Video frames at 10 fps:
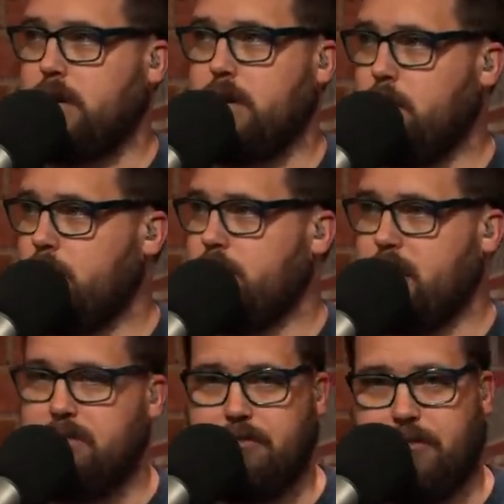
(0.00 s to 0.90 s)
You know,
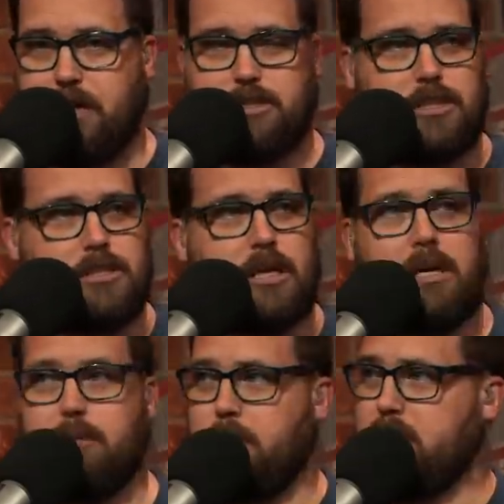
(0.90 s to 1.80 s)
Devin Funchess,
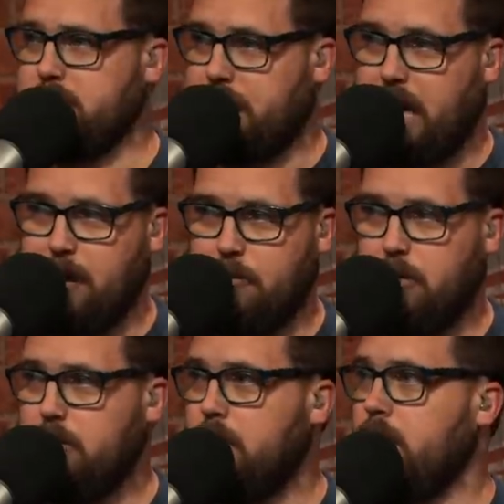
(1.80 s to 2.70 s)
Paris
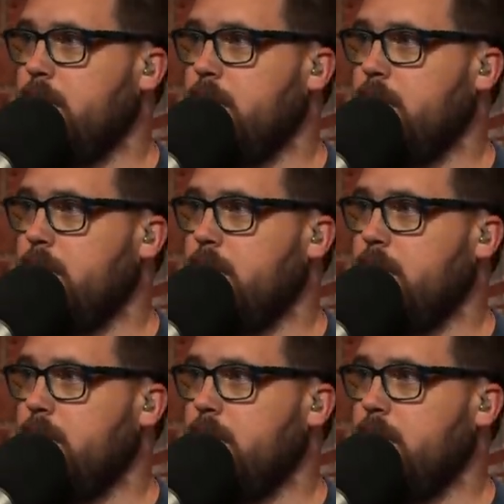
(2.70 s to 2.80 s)
Campbell,